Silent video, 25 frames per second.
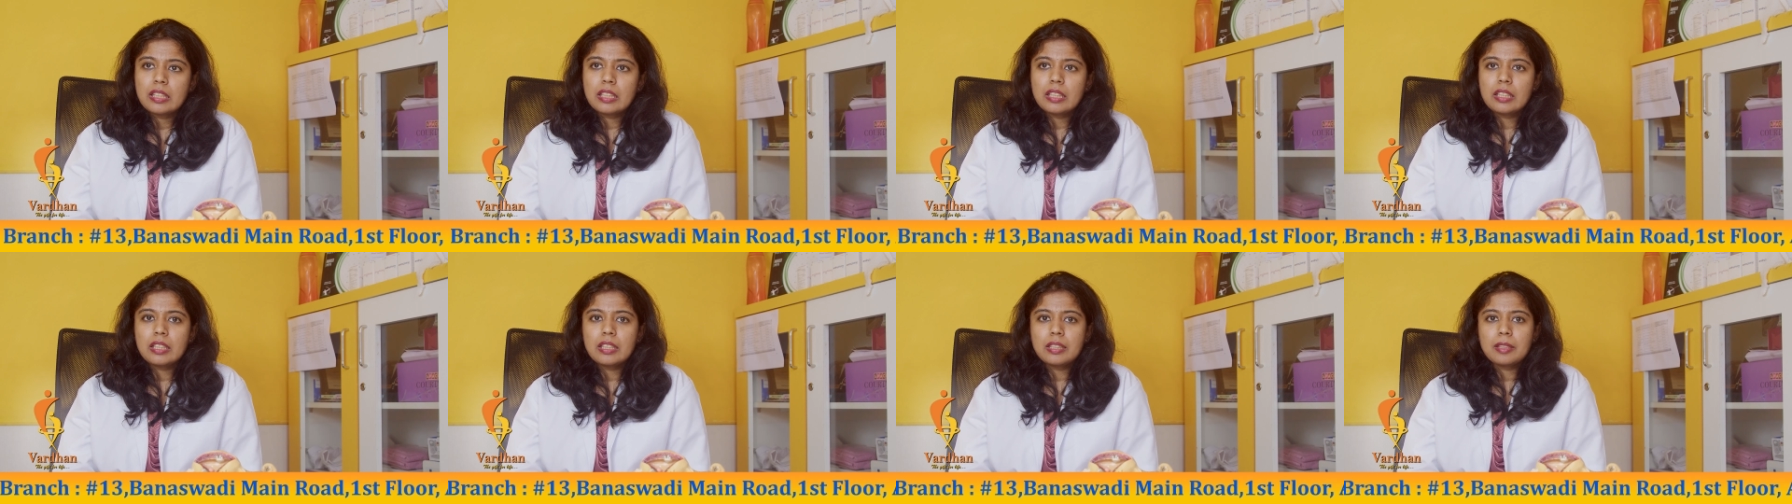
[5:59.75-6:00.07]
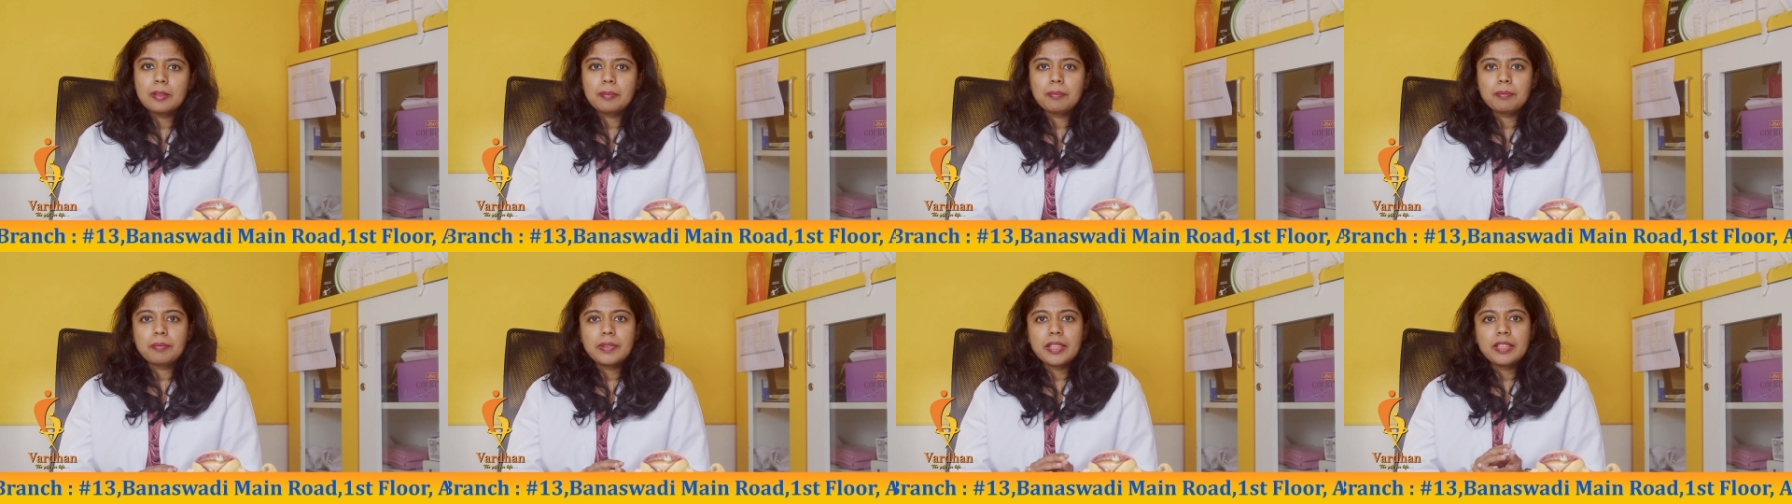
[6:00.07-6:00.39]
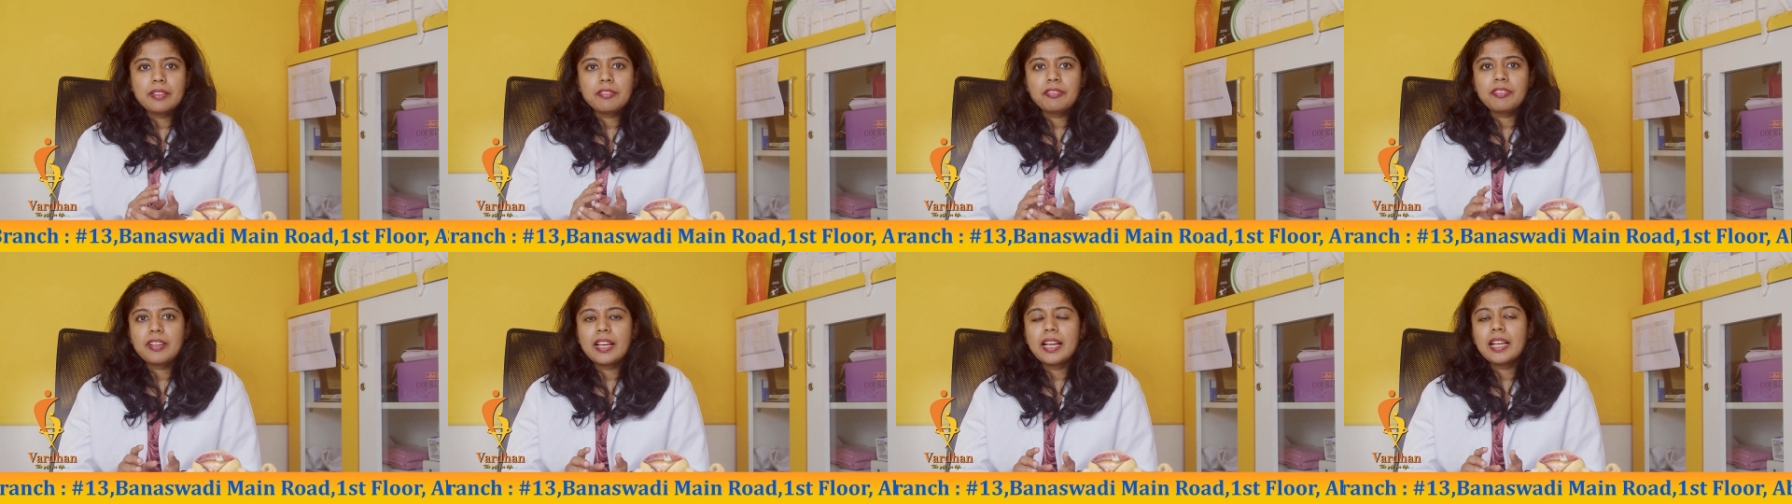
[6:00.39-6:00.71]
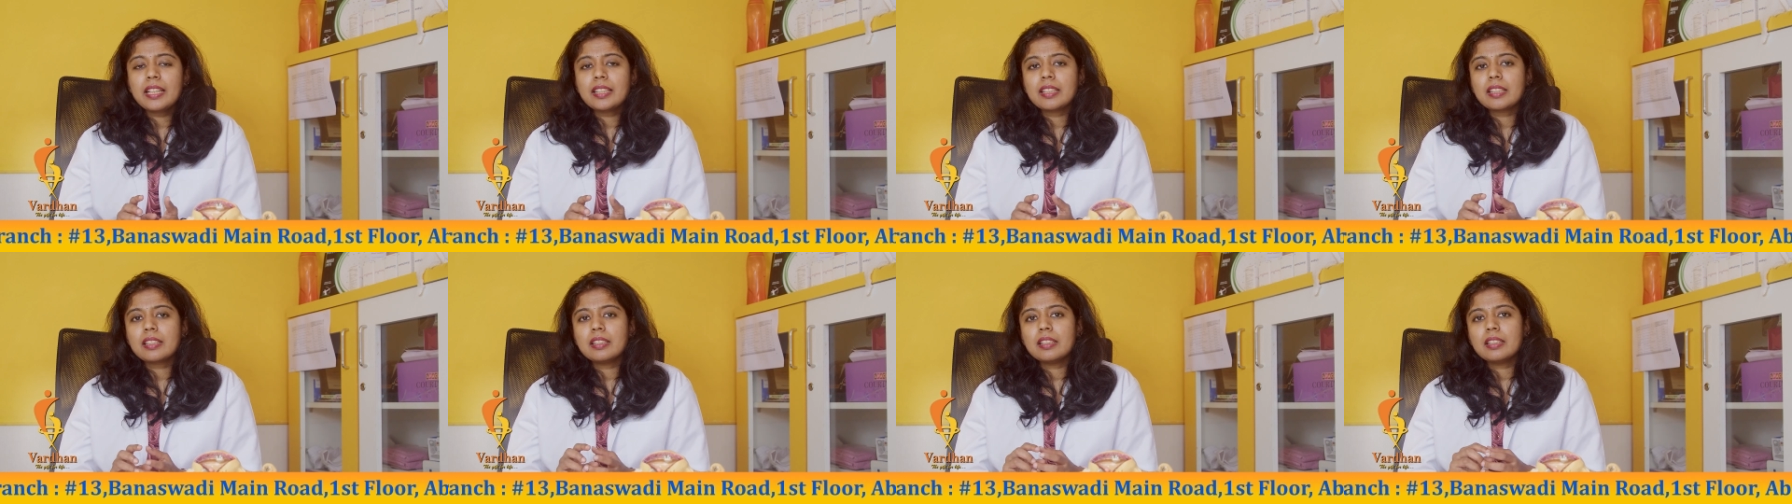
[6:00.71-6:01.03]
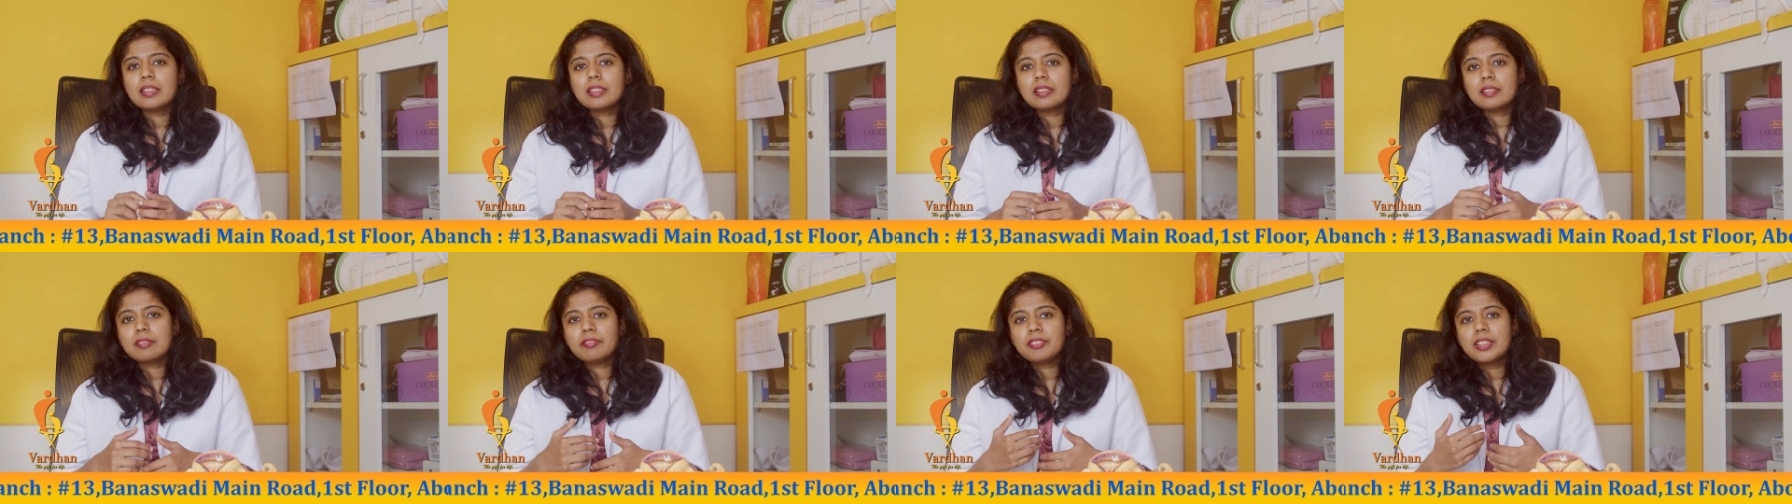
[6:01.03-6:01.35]
In fact,
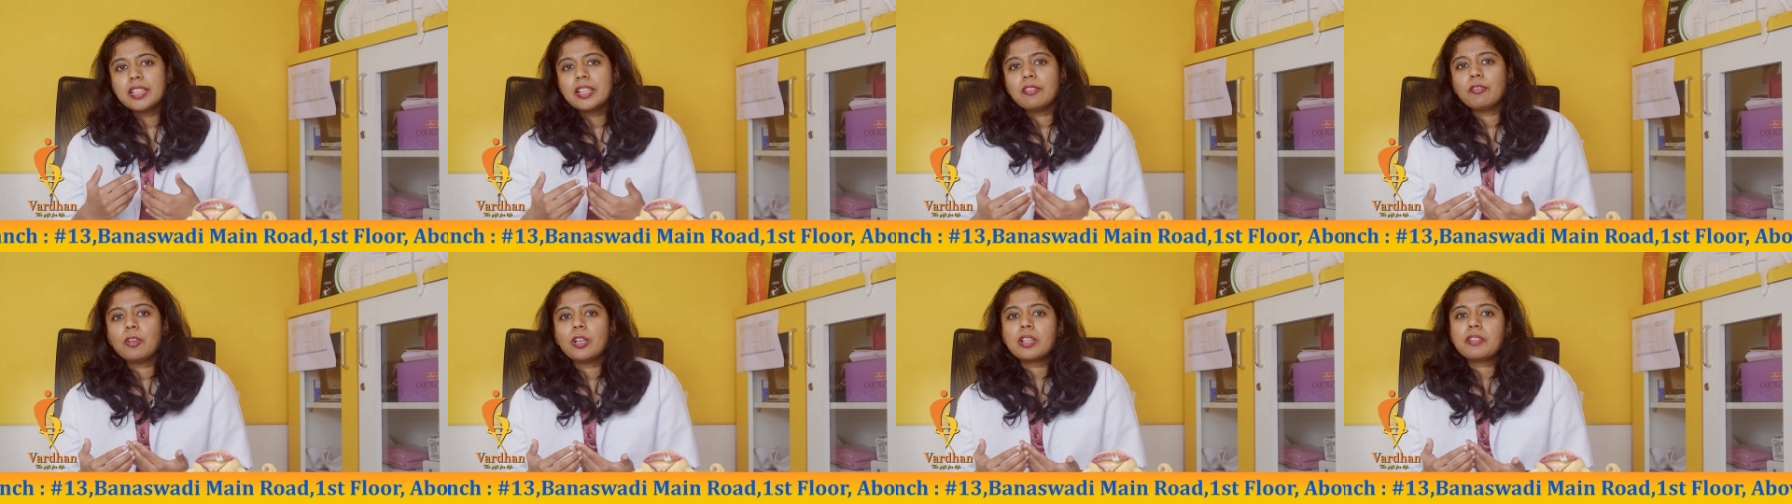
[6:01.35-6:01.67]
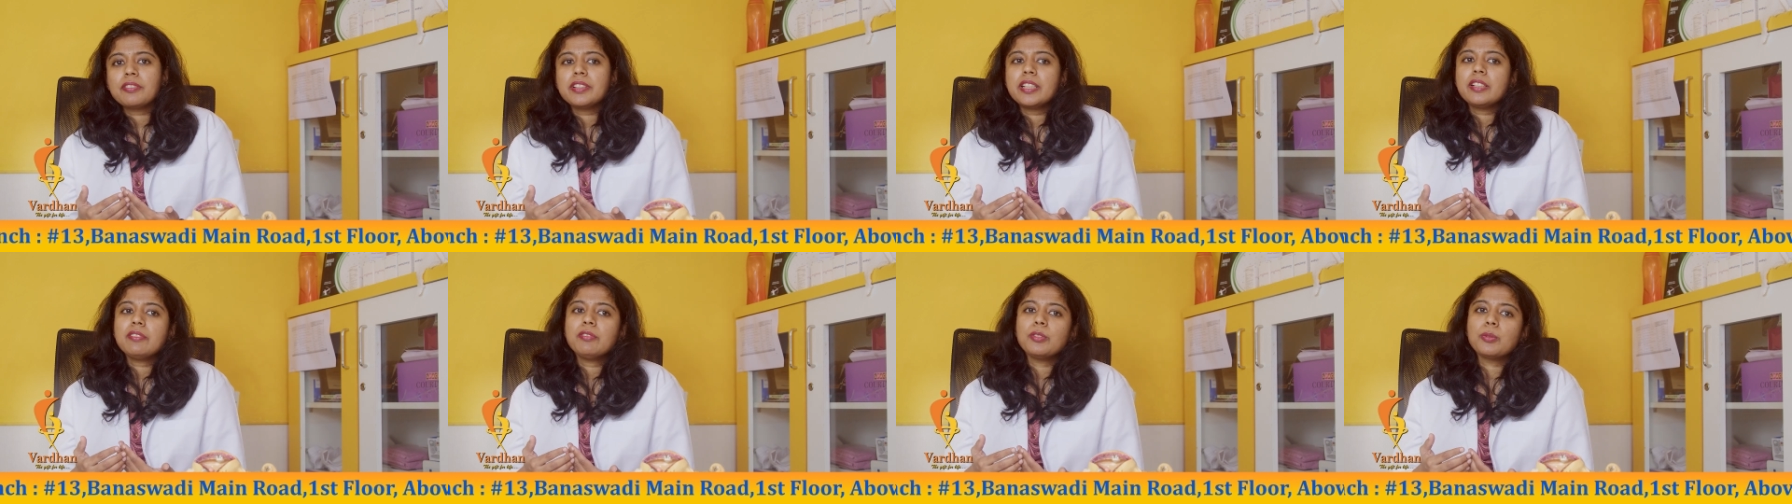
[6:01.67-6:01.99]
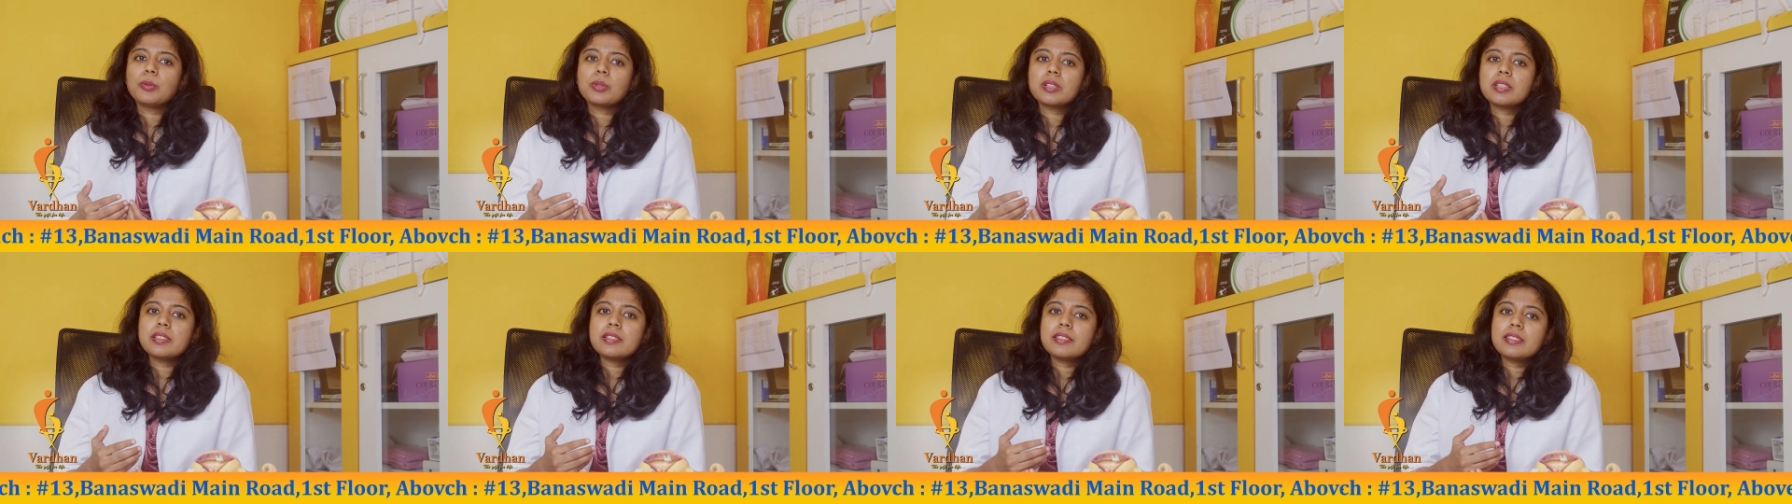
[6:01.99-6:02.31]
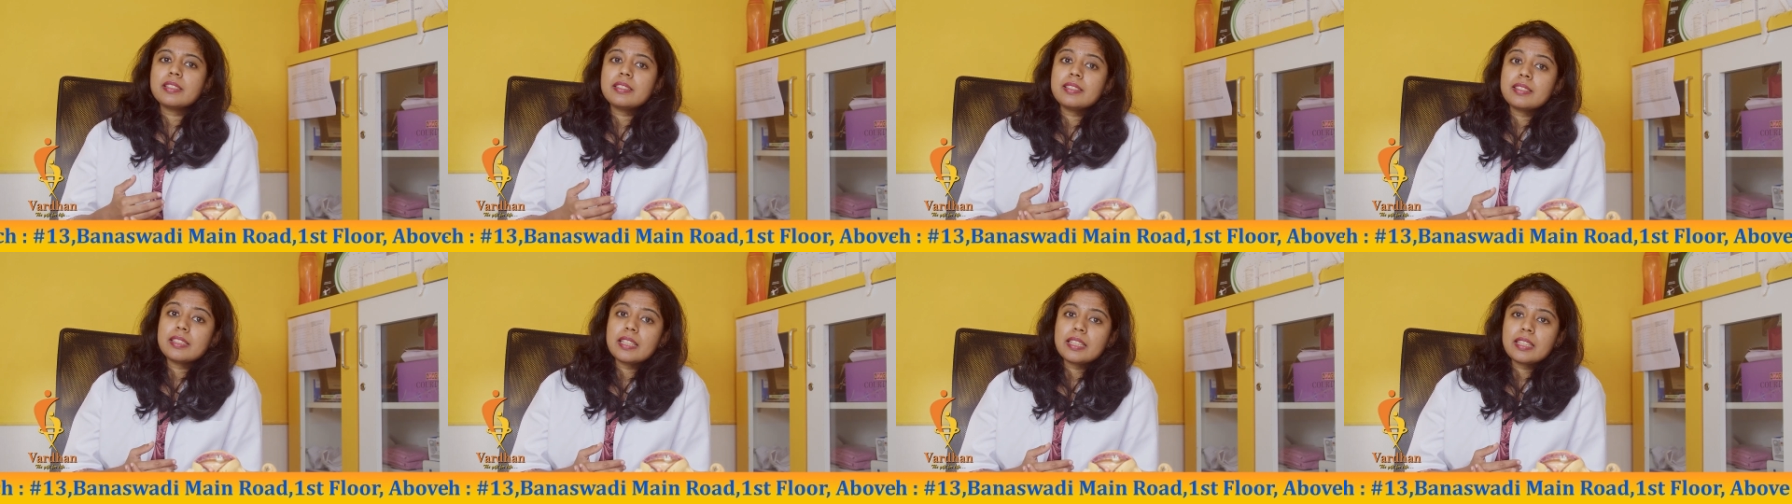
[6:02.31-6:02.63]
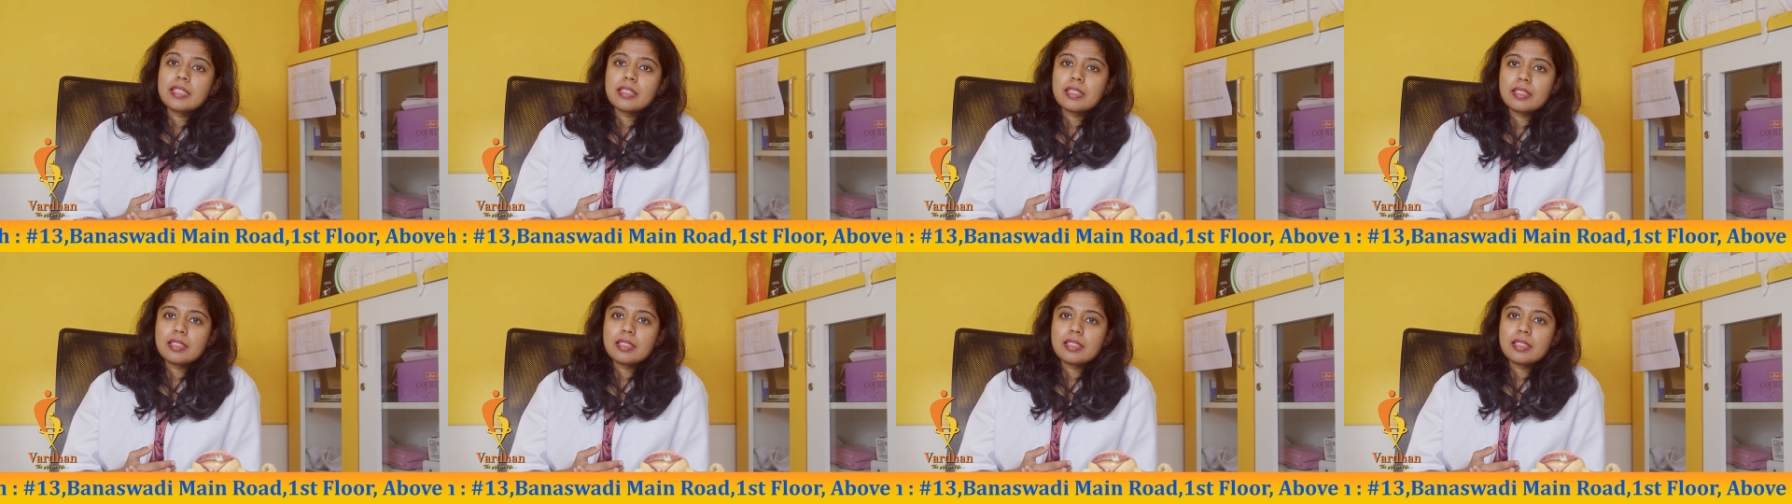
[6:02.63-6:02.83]
what we have noticed is that